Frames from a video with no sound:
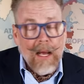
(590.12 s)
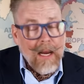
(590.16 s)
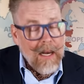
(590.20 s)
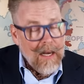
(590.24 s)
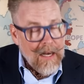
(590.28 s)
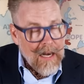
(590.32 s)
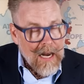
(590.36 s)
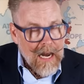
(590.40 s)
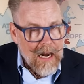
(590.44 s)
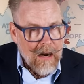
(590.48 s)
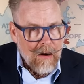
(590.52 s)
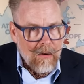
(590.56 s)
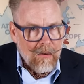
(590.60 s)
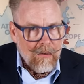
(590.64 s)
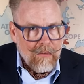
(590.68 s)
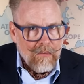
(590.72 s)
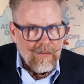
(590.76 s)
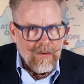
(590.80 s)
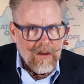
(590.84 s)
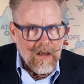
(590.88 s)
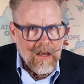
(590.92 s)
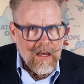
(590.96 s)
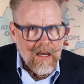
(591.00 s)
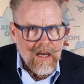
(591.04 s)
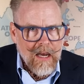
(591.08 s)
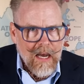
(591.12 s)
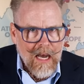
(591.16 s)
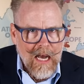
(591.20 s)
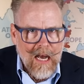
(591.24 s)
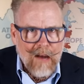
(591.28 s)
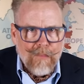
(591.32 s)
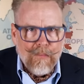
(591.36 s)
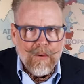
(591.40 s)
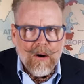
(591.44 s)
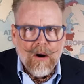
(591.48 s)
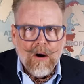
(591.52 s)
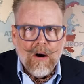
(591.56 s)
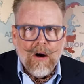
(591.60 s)
And now,
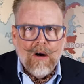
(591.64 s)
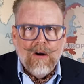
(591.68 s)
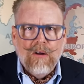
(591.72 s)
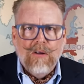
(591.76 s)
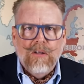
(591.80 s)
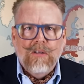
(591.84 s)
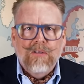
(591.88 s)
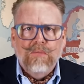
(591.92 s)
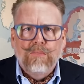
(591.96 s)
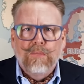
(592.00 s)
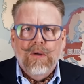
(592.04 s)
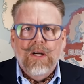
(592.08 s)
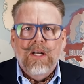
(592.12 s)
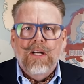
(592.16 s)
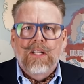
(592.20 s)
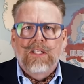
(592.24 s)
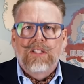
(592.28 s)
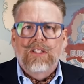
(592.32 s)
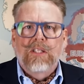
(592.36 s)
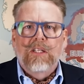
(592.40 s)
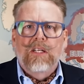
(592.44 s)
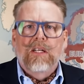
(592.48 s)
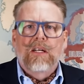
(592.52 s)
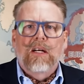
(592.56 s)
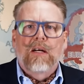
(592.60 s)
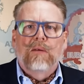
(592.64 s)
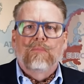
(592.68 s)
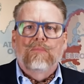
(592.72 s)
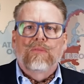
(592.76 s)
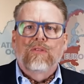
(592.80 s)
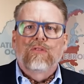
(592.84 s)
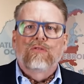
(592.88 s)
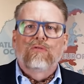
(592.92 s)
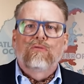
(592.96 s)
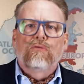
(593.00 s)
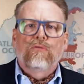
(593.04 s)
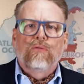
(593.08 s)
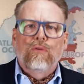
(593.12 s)
Hap Arnold's prediction
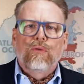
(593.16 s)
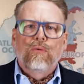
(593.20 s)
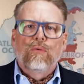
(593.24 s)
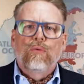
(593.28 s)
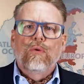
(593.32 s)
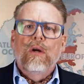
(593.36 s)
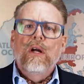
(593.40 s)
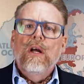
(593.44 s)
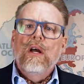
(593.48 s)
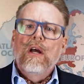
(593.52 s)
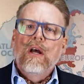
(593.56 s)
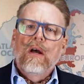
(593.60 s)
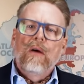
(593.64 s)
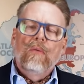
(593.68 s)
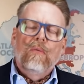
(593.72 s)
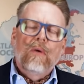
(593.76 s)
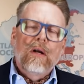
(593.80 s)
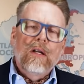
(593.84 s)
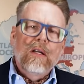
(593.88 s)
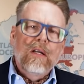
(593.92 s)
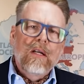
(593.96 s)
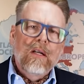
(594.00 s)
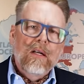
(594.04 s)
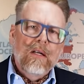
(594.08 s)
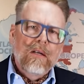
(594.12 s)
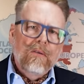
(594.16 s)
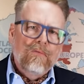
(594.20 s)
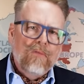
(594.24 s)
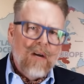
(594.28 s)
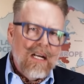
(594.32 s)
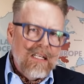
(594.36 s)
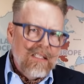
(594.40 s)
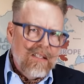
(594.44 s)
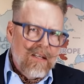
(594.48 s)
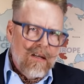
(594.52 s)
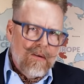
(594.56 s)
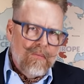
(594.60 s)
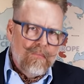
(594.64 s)
comes true when
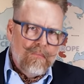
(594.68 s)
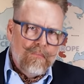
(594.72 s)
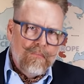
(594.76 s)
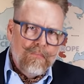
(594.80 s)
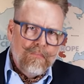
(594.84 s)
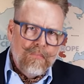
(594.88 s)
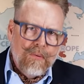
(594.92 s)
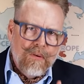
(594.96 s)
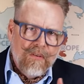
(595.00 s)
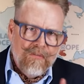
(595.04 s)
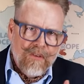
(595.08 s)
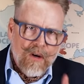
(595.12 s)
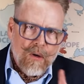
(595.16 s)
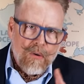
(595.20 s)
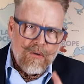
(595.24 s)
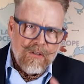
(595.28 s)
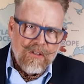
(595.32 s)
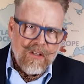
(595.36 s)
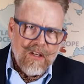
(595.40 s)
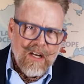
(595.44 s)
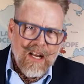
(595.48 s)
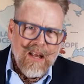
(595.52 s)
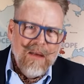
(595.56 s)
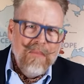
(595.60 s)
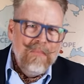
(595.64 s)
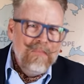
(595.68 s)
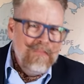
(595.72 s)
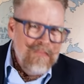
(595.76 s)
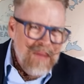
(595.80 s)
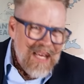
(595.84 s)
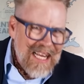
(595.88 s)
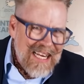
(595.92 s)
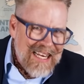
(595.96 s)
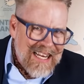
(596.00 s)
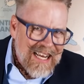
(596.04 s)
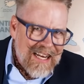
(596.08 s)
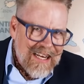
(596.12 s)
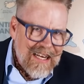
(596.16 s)
Dresden provokes an
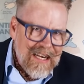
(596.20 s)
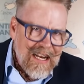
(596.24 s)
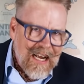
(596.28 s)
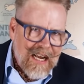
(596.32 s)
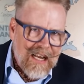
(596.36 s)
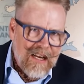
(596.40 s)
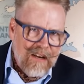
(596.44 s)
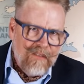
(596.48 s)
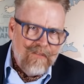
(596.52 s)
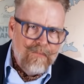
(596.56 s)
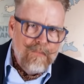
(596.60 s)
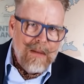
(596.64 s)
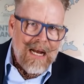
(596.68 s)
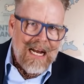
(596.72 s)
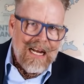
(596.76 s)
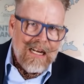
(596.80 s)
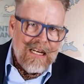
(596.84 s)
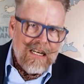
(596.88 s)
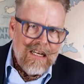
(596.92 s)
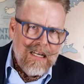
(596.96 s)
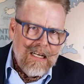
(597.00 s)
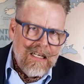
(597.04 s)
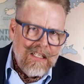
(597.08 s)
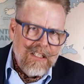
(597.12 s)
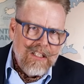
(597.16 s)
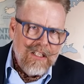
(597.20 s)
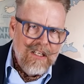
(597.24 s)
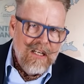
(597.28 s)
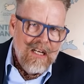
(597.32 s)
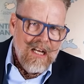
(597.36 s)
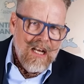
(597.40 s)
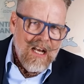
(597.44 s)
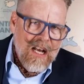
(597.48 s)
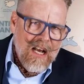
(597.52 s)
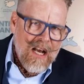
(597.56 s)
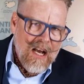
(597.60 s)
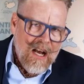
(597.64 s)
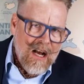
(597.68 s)
immediate negative backlash.
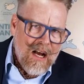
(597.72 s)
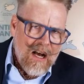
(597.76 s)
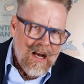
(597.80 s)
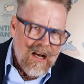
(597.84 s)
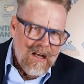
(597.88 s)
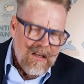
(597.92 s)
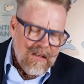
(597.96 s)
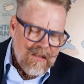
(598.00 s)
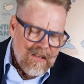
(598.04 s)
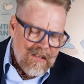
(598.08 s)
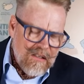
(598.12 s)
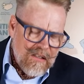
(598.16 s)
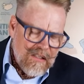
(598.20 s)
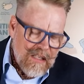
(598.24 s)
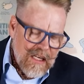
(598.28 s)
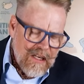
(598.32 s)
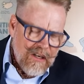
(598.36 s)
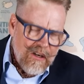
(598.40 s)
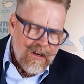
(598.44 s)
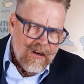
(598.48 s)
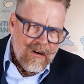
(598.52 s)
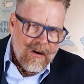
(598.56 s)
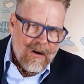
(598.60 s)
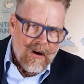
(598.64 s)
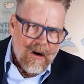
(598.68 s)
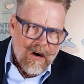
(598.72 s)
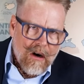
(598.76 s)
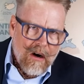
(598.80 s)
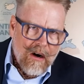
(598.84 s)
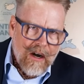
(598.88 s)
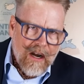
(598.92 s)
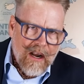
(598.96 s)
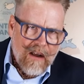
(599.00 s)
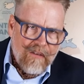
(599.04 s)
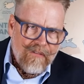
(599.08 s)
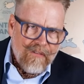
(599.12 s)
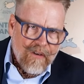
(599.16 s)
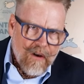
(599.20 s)
A senior
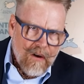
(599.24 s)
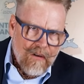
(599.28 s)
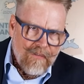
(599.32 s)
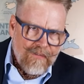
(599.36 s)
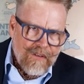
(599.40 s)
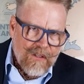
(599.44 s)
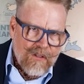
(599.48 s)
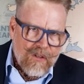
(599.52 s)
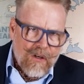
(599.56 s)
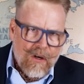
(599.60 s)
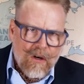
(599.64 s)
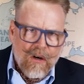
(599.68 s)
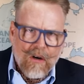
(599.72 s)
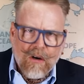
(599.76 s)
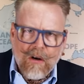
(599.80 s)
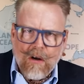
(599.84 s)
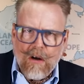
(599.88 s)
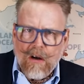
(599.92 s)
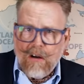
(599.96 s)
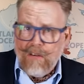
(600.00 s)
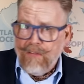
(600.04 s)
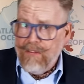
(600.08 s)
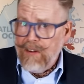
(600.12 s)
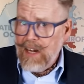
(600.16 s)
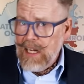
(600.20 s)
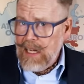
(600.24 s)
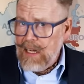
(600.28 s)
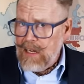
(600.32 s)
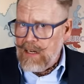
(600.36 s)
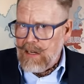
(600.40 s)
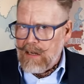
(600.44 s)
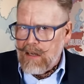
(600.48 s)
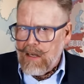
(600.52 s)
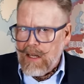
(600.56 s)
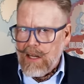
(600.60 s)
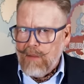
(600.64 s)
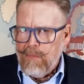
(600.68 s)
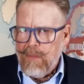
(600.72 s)
RAF officer
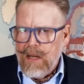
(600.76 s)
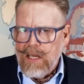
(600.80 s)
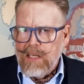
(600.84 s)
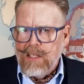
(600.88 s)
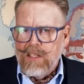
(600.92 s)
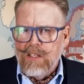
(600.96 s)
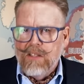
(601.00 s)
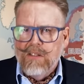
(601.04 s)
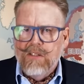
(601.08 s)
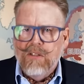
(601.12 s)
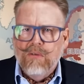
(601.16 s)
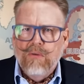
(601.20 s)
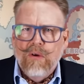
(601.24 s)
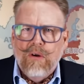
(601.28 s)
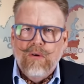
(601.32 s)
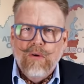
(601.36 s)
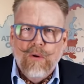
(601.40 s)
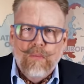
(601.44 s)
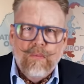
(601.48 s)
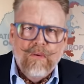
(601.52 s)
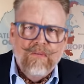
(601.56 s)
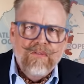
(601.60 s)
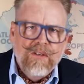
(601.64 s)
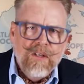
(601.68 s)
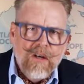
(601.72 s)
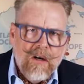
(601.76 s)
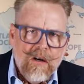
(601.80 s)
offhandedly mentions to a group of